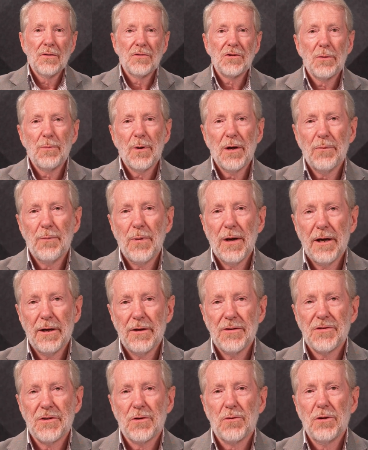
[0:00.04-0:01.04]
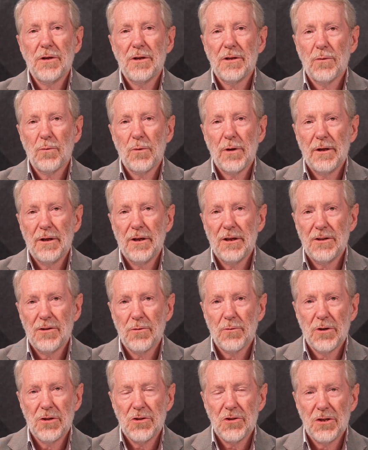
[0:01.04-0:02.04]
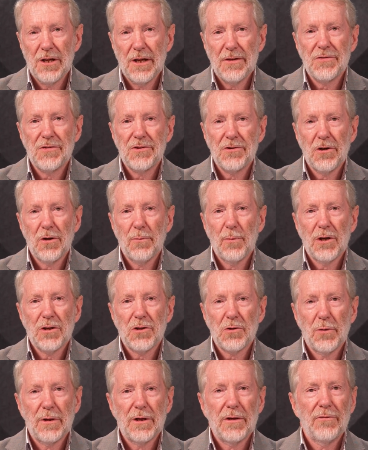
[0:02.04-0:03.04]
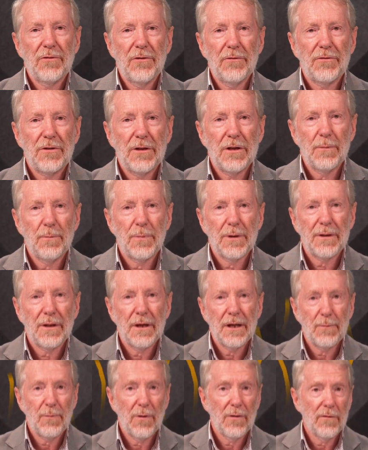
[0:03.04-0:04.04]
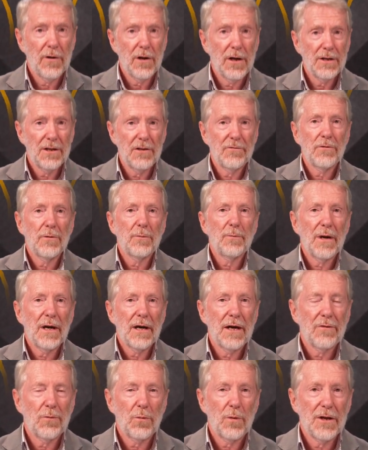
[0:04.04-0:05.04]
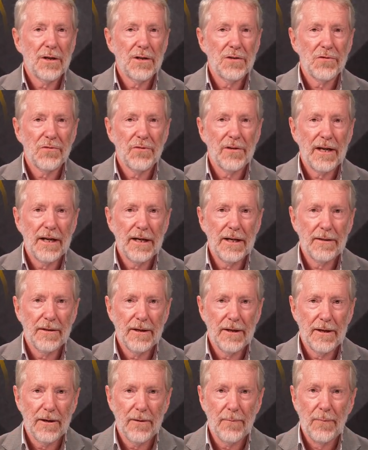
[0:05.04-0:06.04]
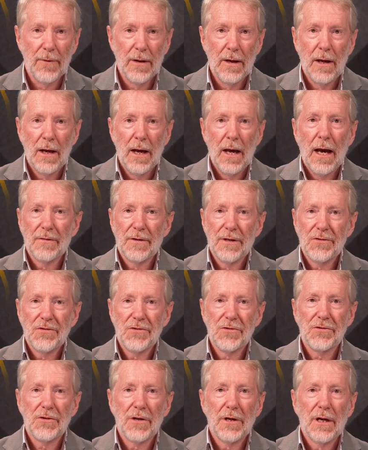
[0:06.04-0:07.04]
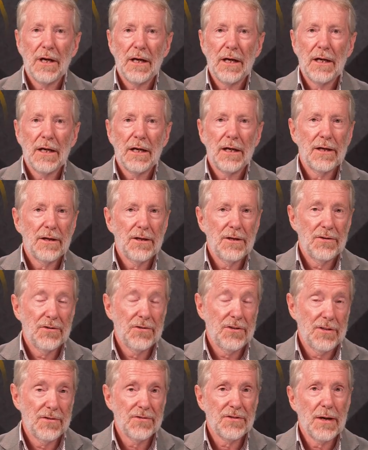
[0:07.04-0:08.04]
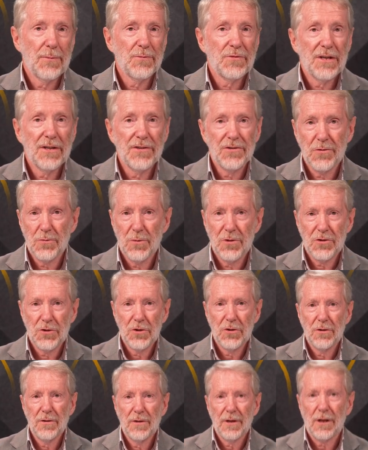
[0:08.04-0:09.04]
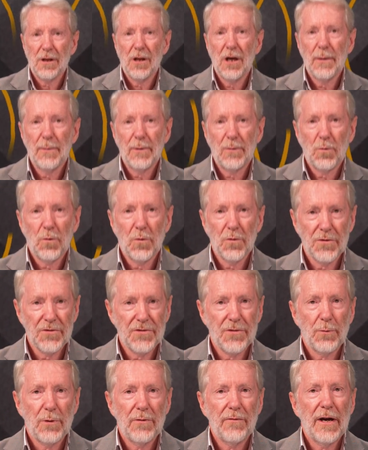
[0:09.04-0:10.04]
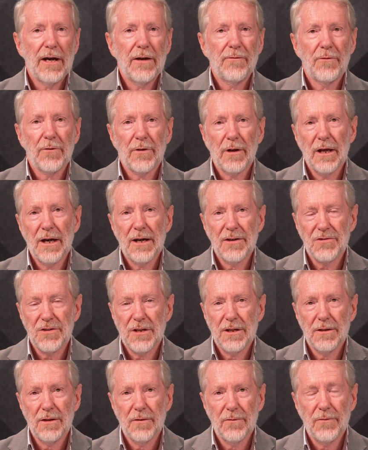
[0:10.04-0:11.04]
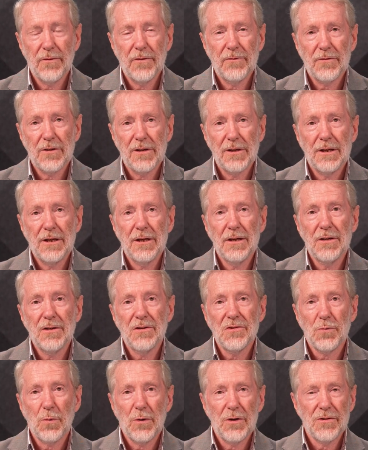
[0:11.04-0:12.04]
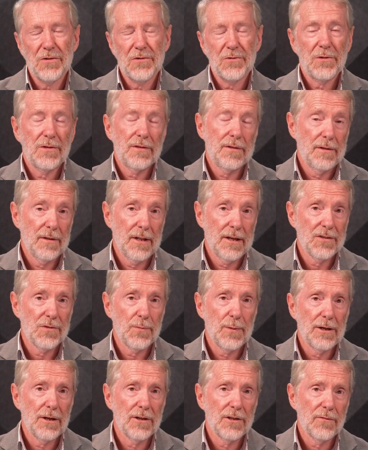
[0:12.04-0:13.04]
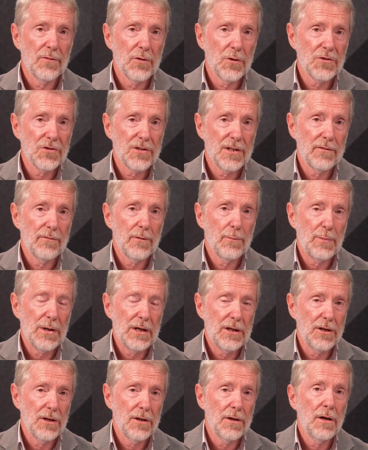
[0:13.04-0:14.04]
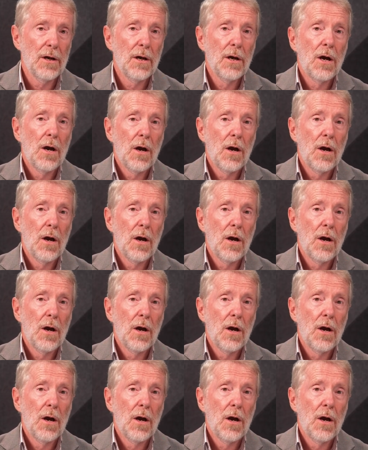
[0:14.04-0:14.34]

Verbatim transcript: So both parties agree that we need to reach net zero by 2050, but they provide different pathways for getting there. This uh, is, in some sense, a return to the climate wars that we've had for the last 10 to 15 years, where there's been a diversity of opinion